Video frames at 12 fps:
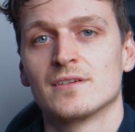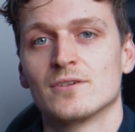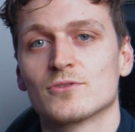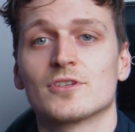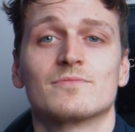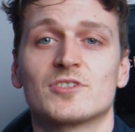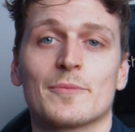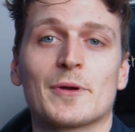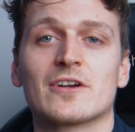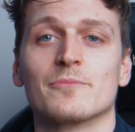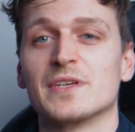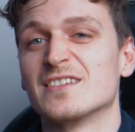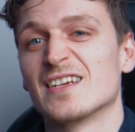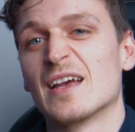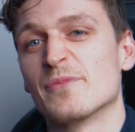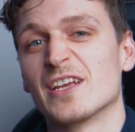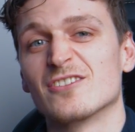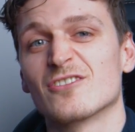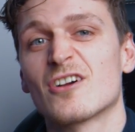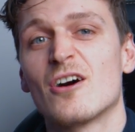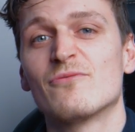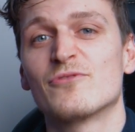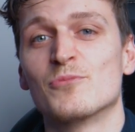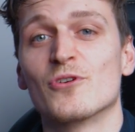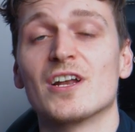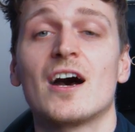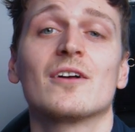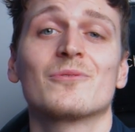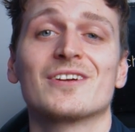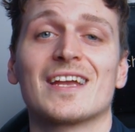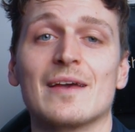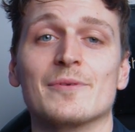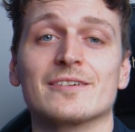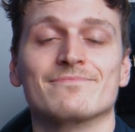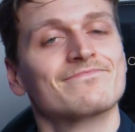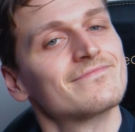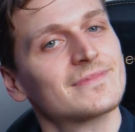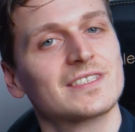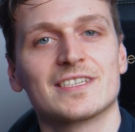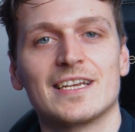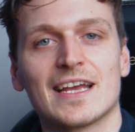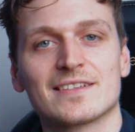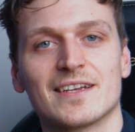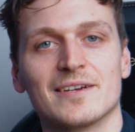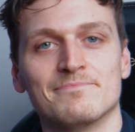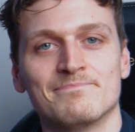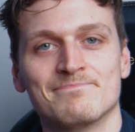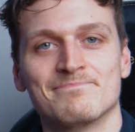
Also check back on PCGamesN.com for more on hardware and gaming. See you next time.